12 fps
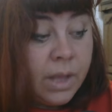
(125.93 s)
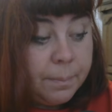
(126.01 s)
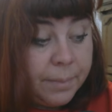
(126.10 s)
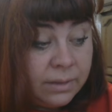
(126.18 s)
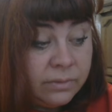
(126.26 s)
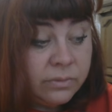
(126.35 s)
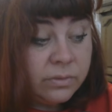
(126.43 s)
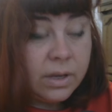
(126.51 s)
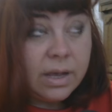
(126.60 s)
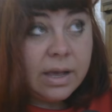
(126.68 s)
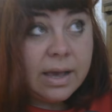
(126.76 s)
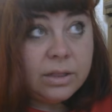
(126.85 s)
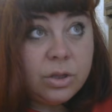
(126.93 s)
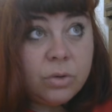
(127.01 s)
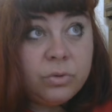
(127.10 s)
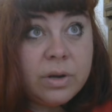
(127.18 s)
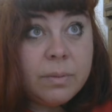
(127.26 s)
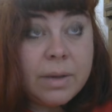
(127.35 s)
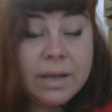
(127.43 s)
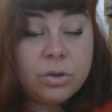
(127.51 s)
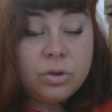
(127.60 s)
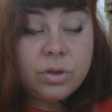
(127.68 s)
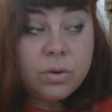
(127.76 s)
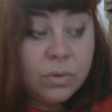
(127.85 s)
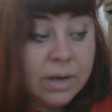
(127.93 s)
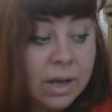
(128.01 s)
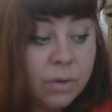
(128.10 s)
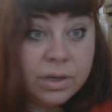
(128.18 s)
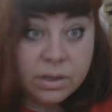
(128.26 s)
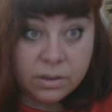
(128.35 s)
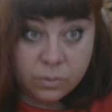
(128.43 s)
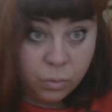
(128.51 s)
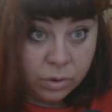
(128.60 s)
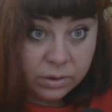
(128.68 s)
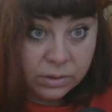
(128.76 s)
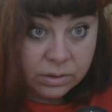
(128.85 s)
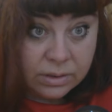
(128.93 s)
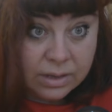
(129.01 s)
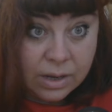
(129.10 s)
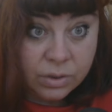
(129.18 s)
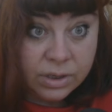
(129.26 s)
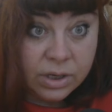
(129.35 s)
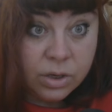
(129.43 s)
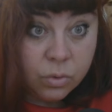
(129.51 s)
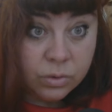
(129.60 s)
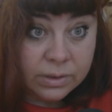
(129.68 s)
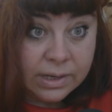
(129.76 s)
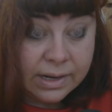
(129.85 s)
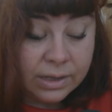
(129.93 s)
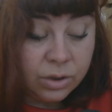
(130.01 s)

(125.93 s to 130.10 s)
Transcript: But I don't know how he looked like.